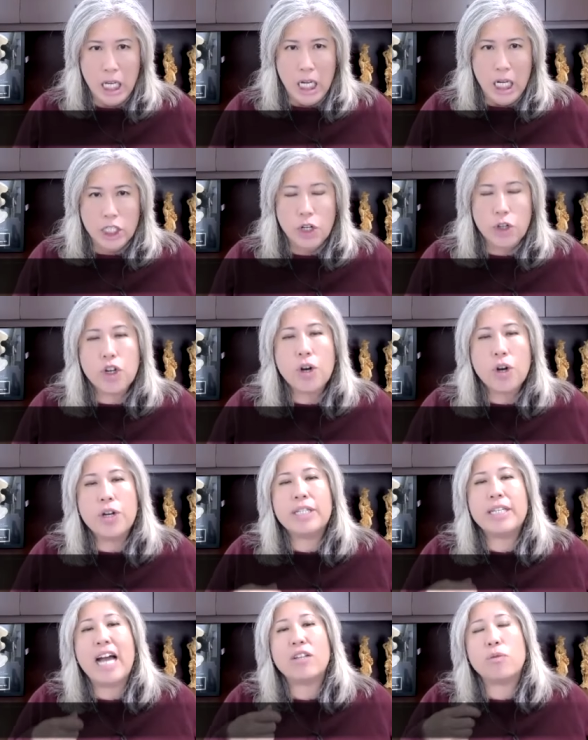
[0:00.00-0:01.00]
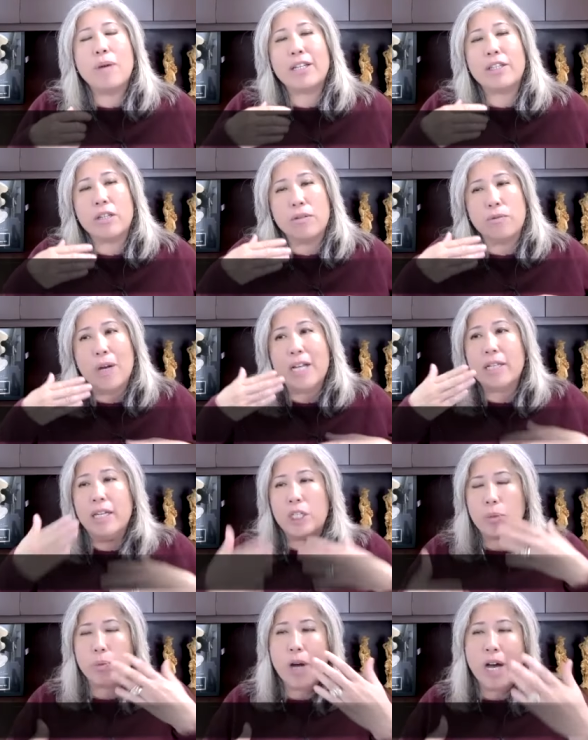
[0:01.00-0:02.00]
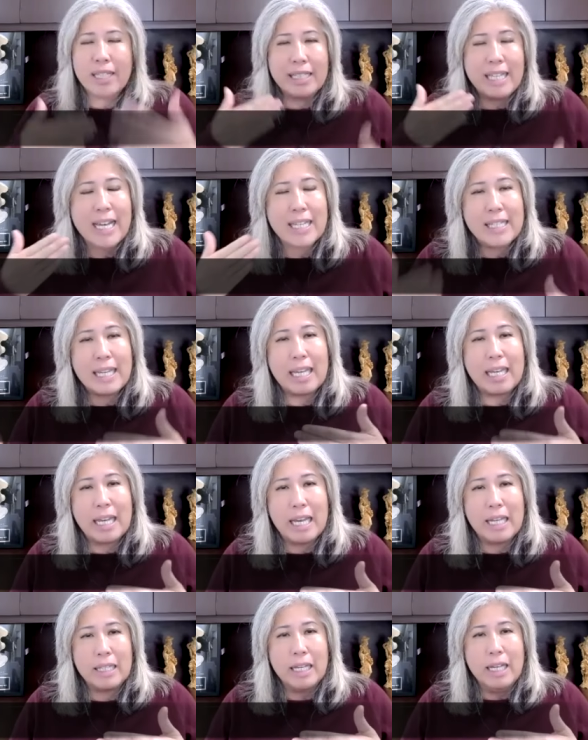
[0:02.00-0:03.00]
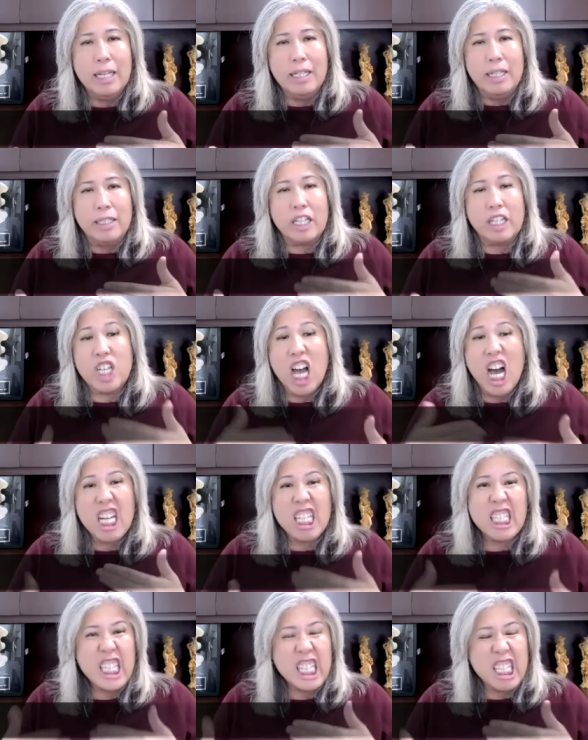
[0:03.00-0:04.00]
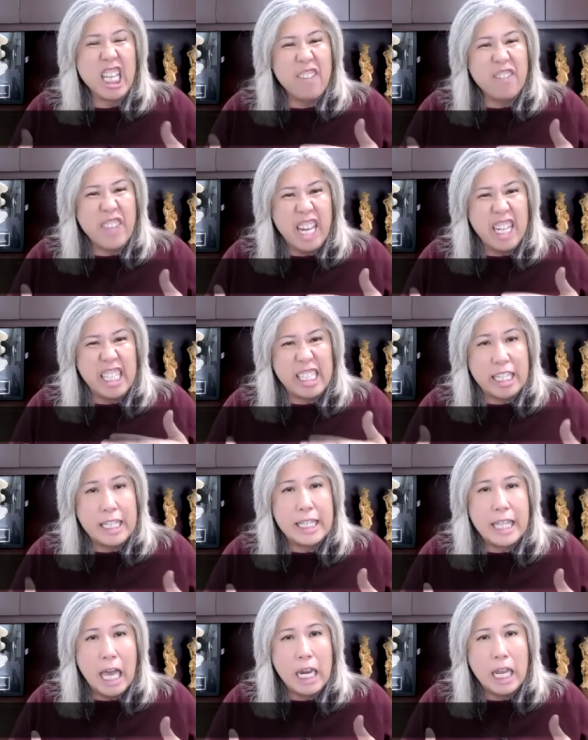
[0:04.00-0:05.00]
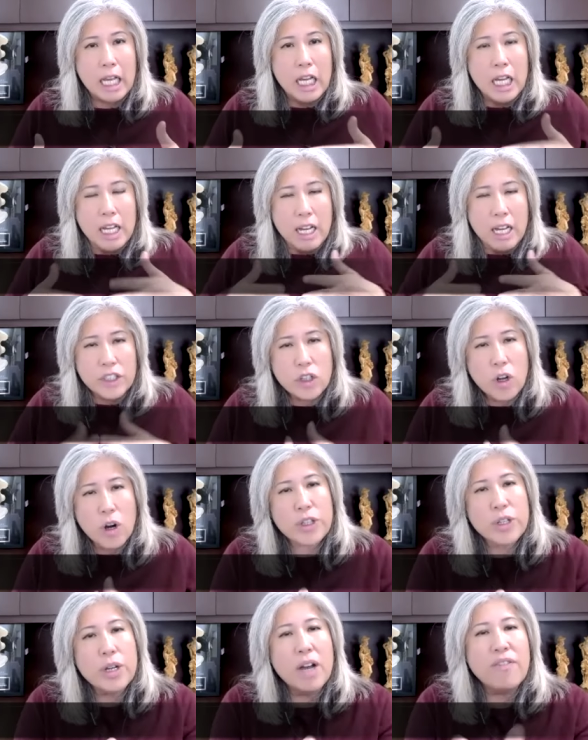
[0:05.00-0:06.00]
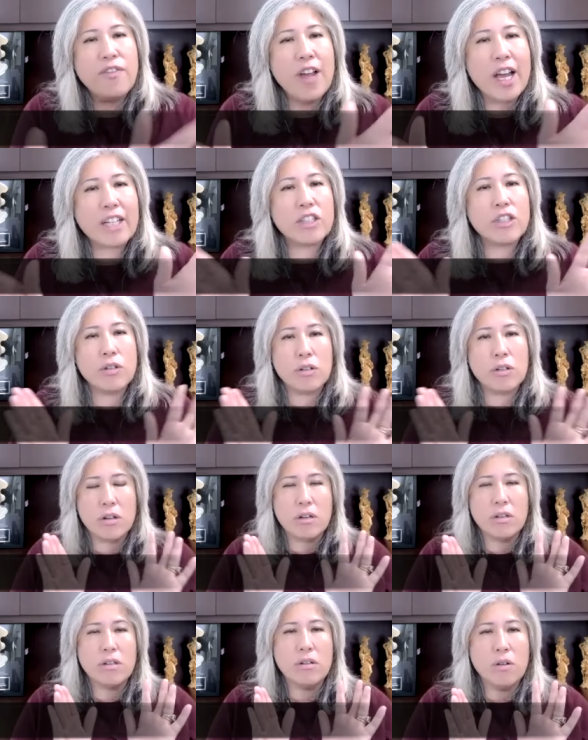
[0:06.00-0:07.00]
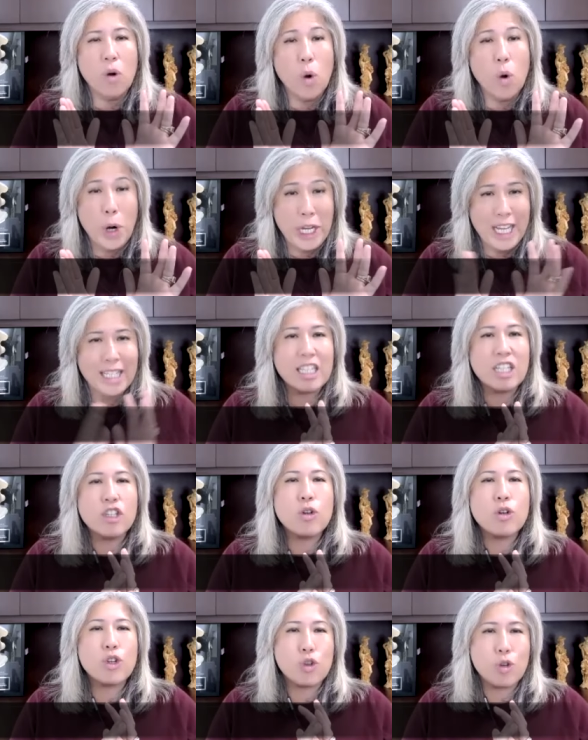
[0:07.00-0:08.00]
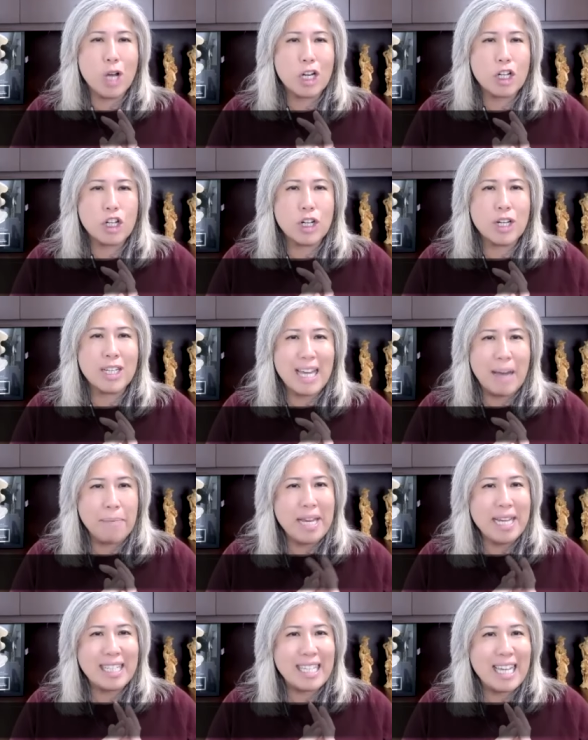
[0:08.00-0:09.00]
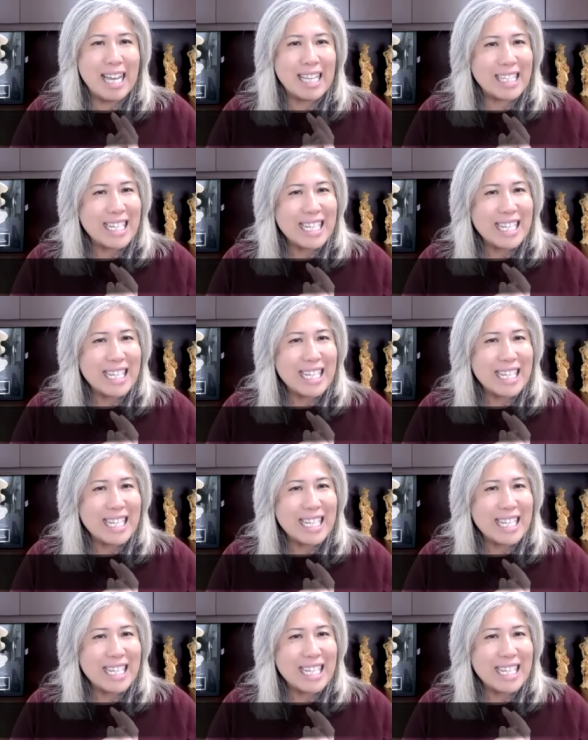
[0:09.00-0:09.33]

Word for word: So during that's why you, when it's processing it, the toxic stuff that is synthetic start to affect your your organs and your structure. Does that make sense?